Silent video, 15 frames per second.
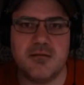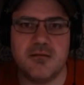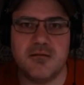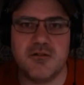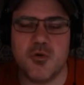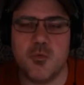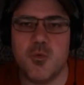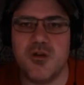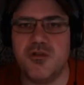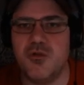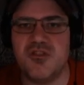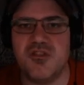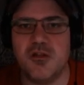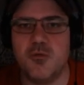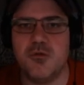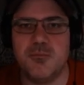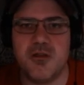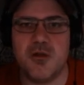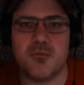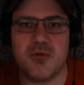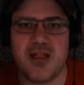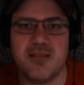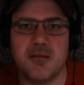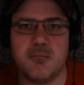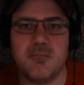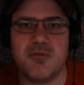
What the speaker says: So what you think would be a random